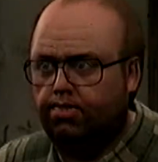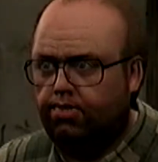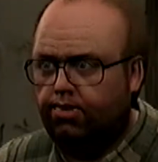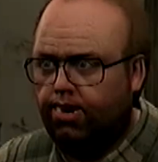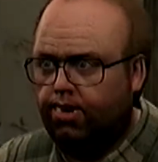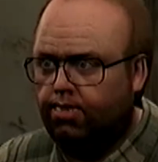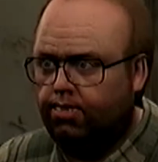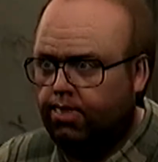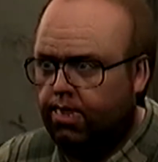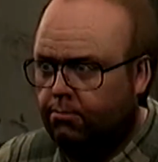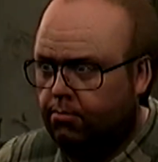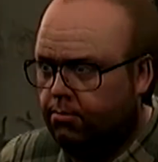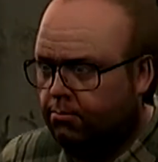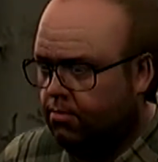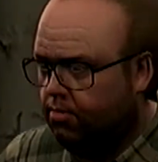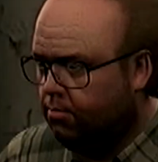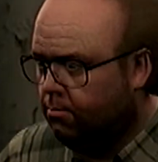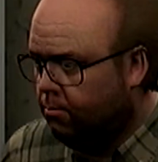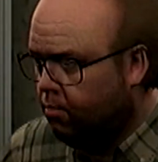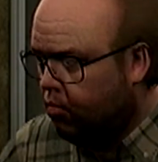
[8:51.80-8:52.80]
Next time I
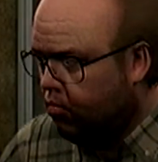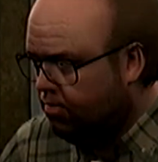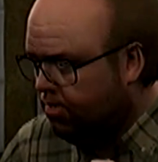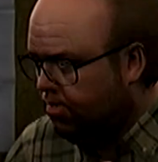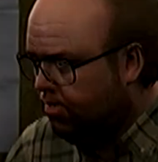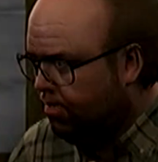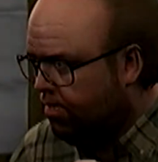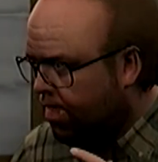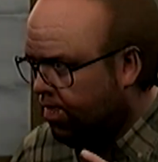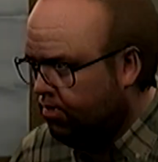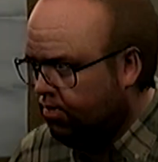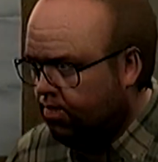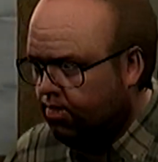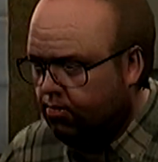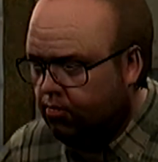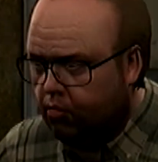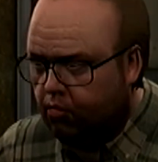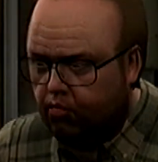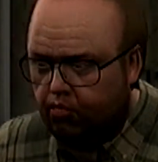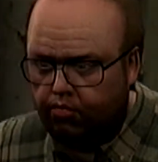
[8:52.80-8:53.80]
meet a morally
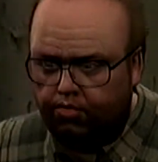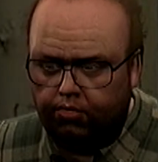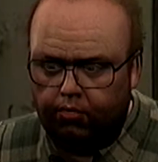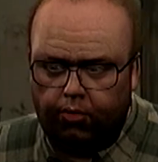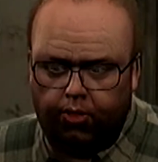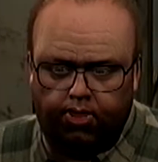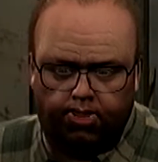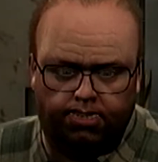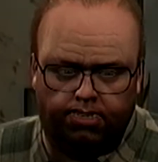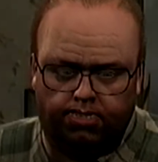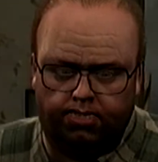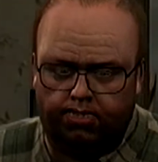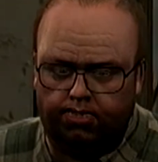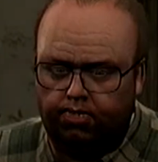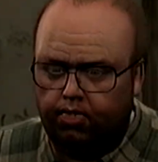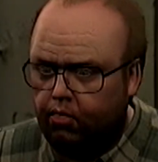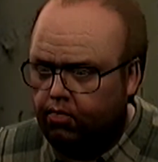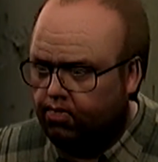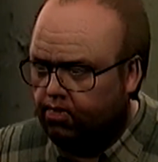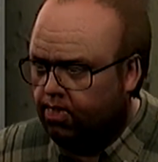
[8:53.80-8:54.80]
destitute, totally
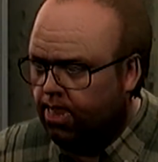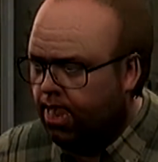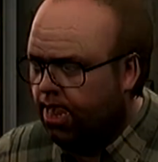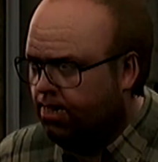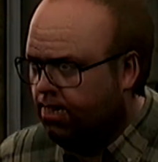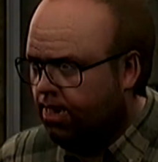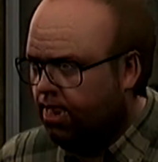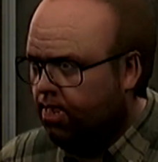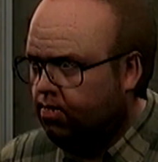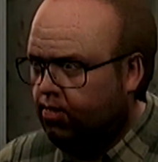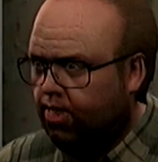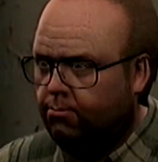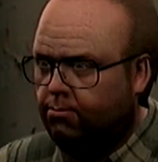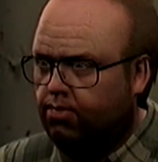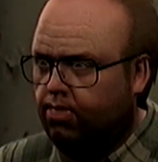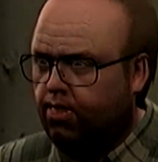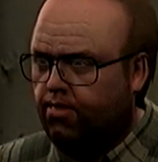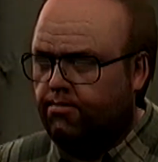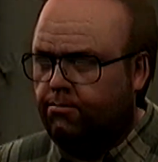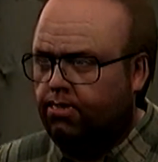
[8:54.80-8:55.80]
delusional, highly
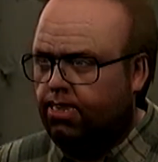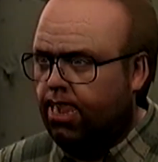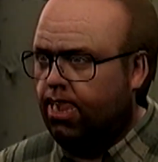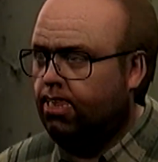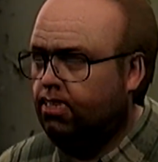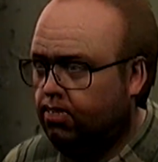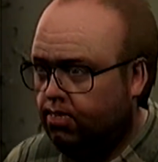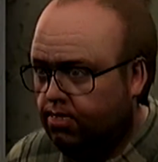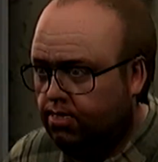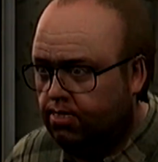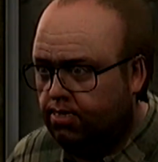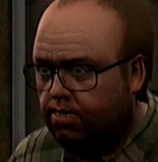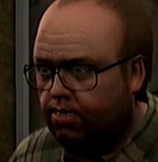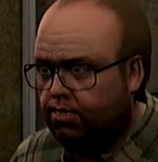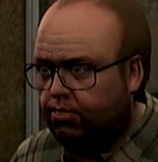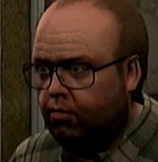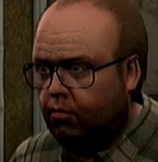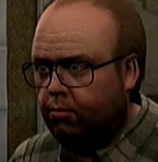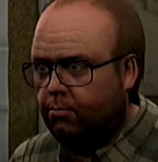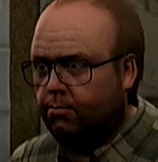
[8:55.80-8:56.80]
corrupt government agent,
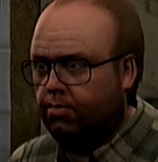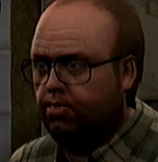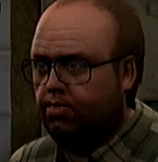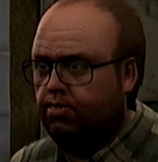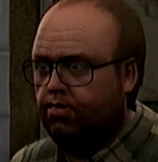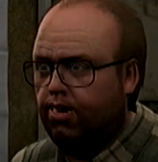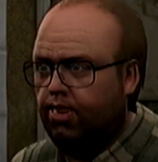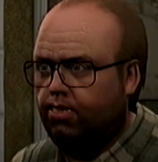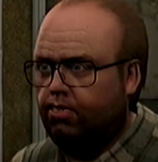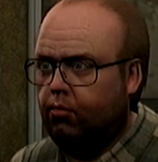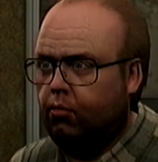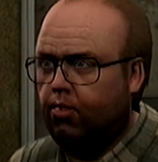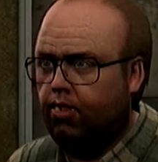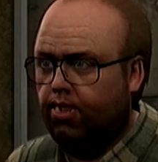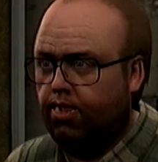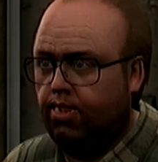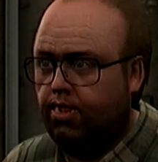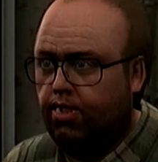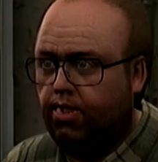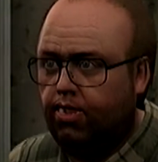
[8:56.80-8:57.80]
I hope he's a nice one.